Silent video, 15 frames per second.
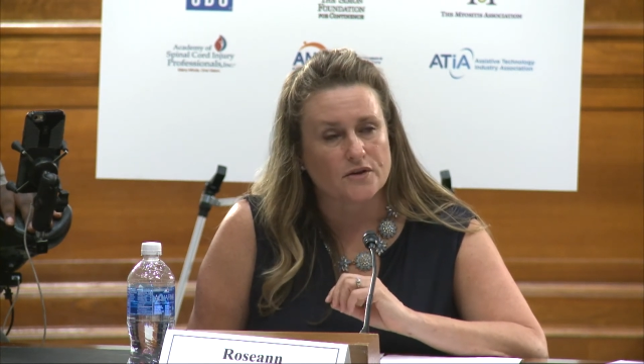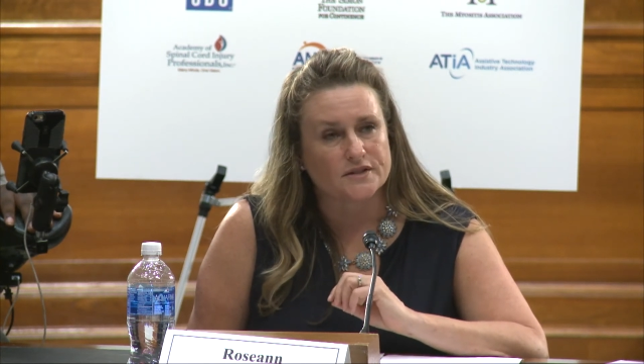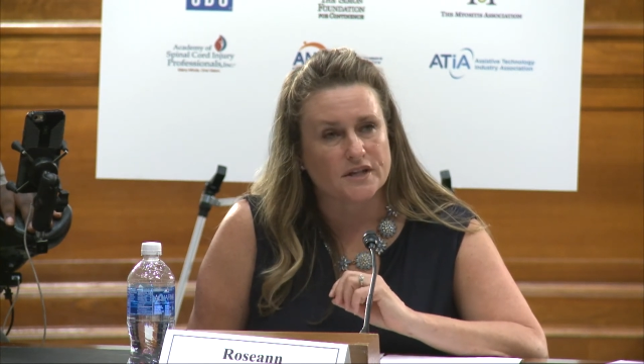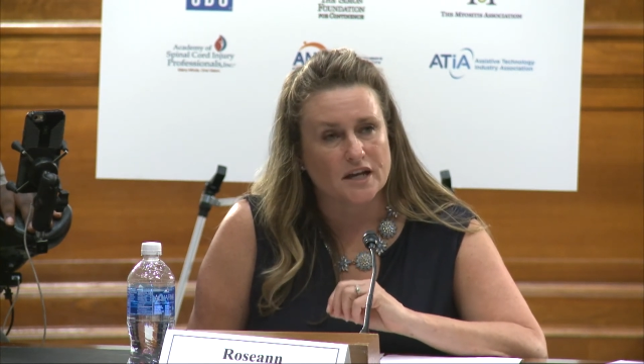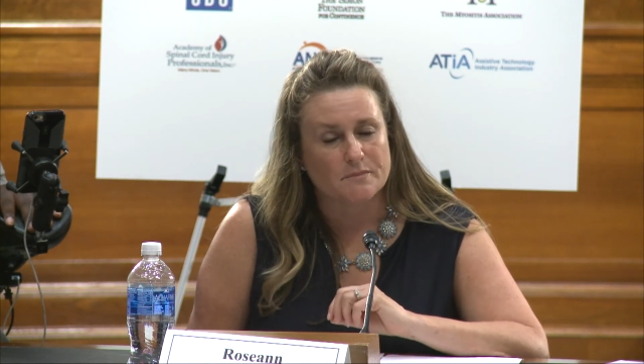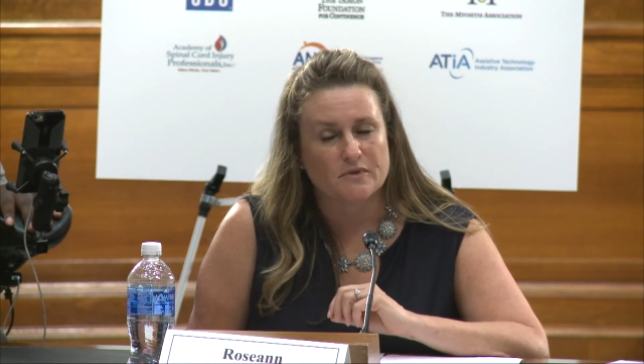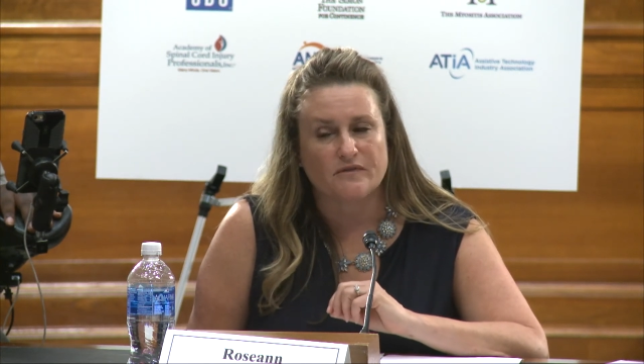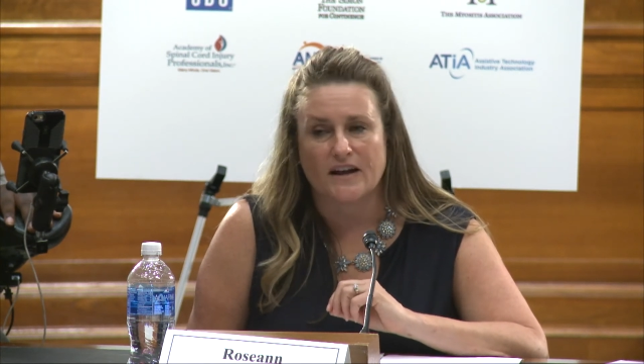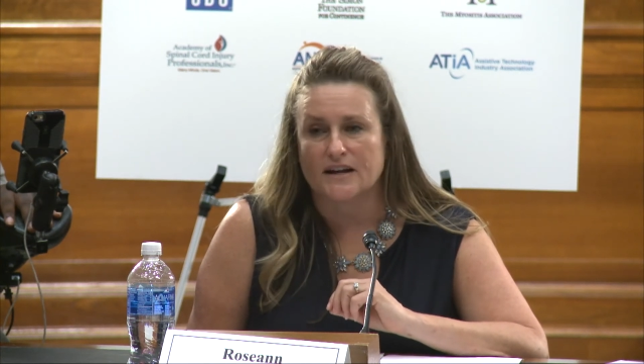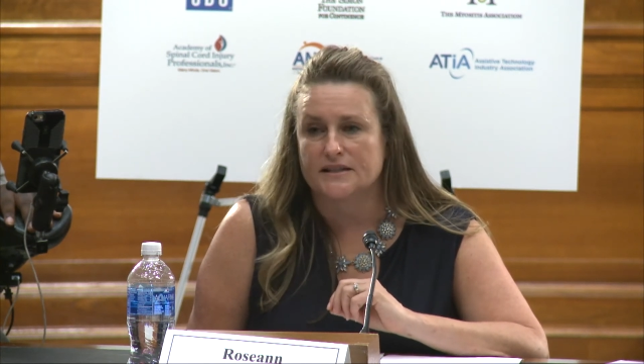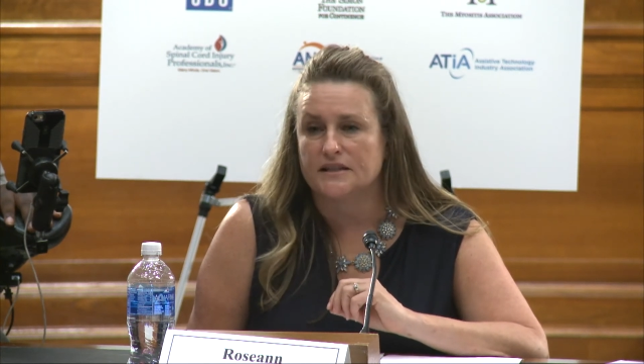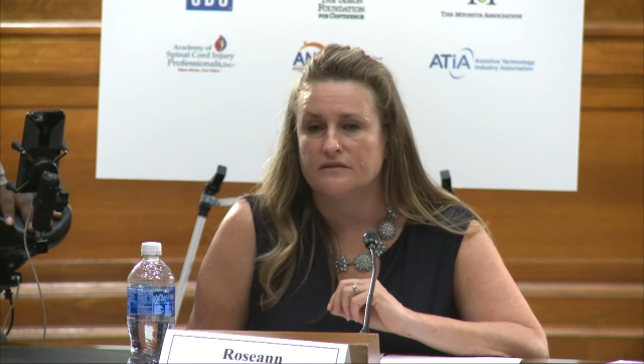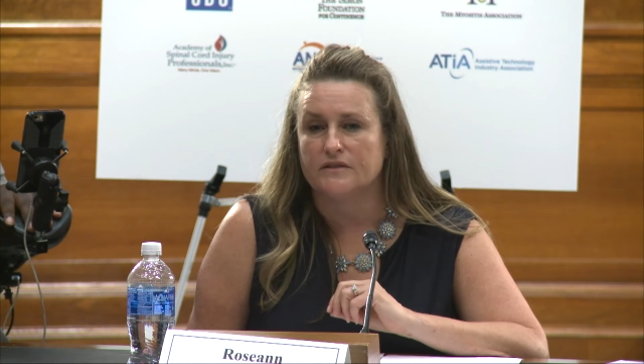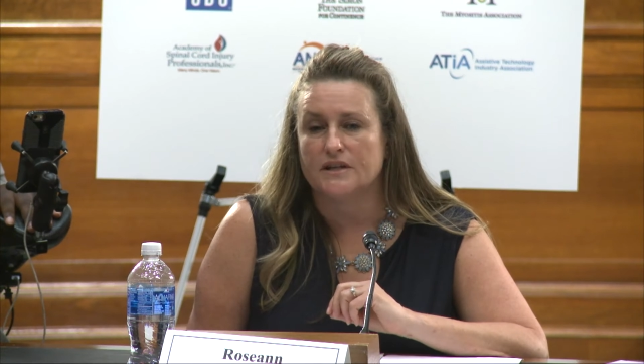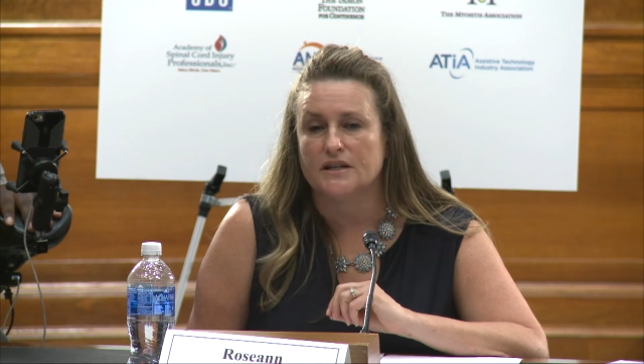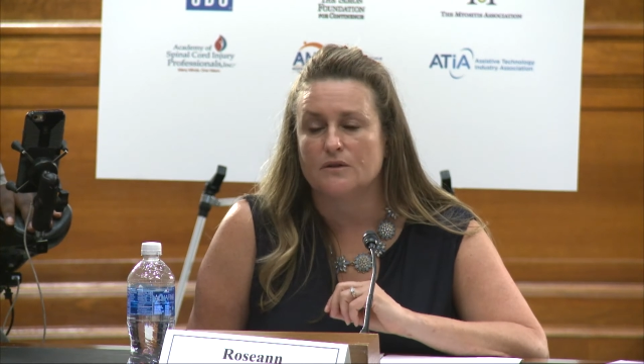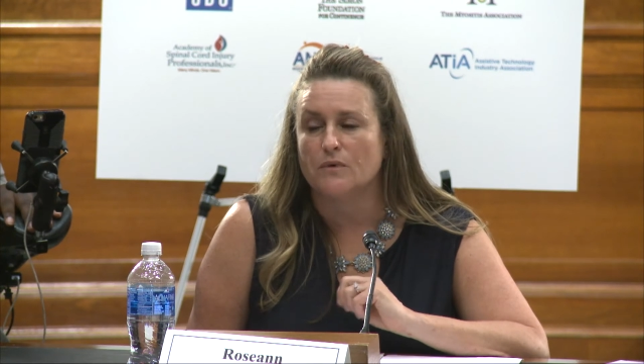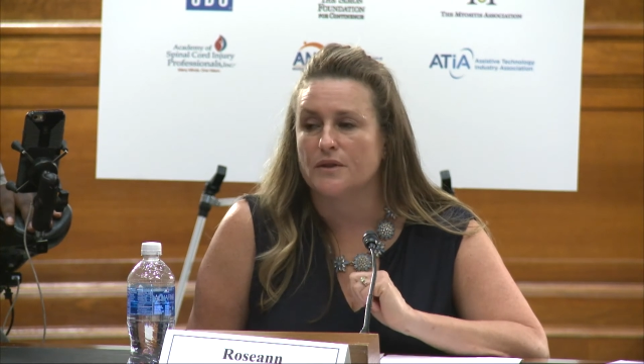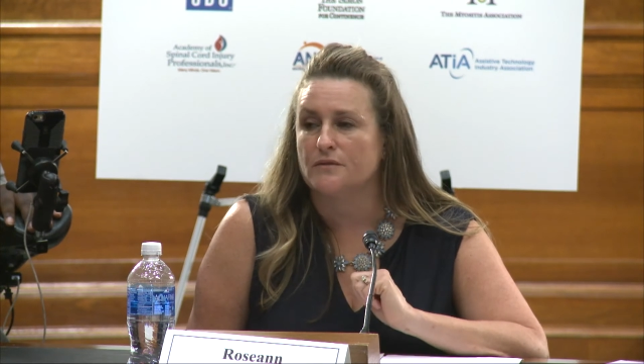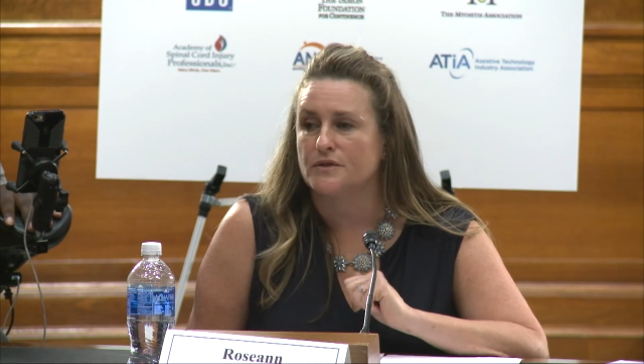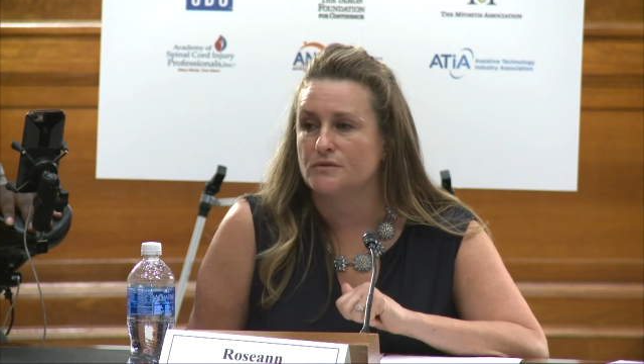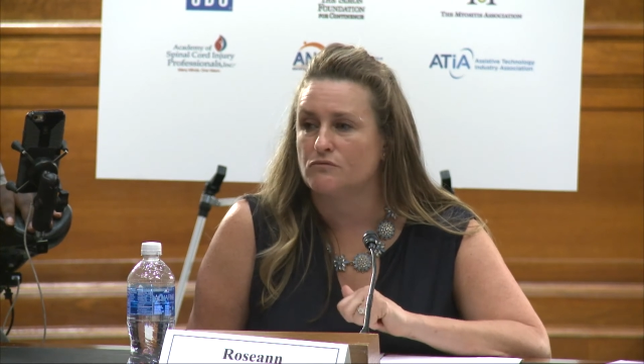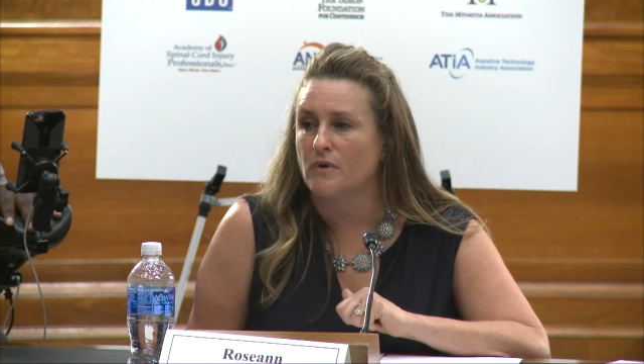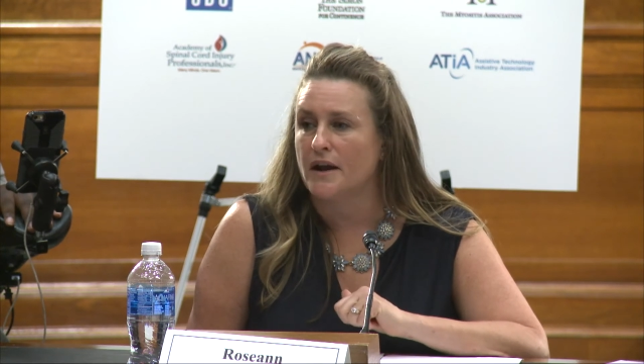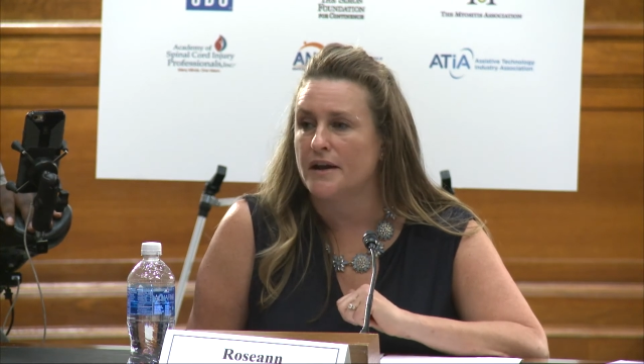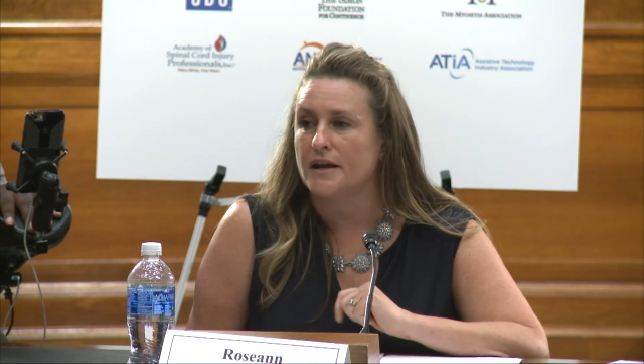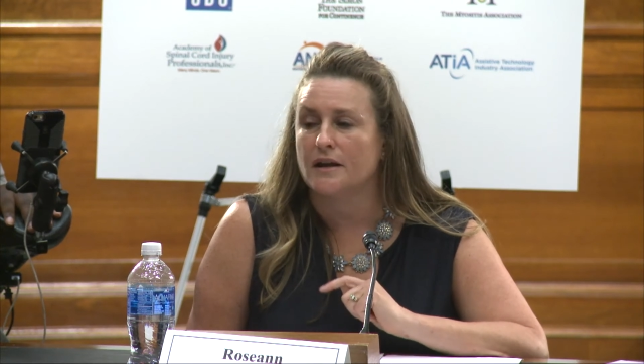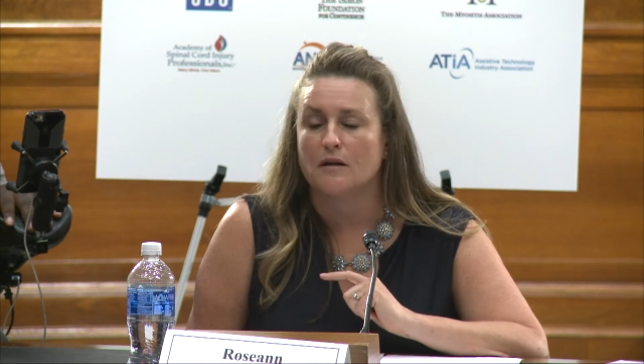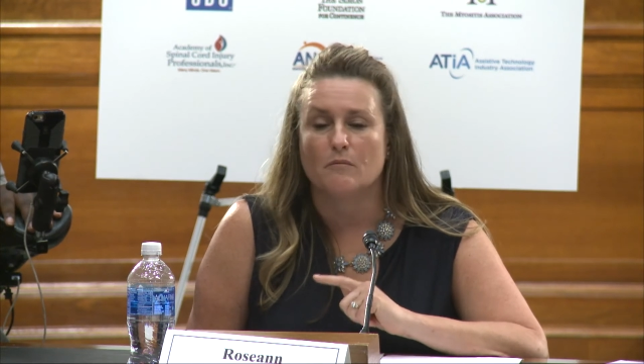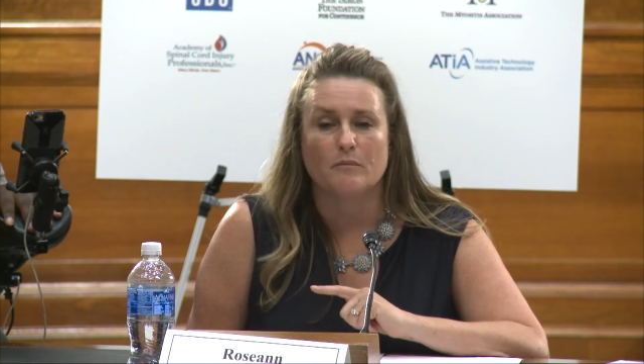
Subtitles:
type of activity, whether it's running,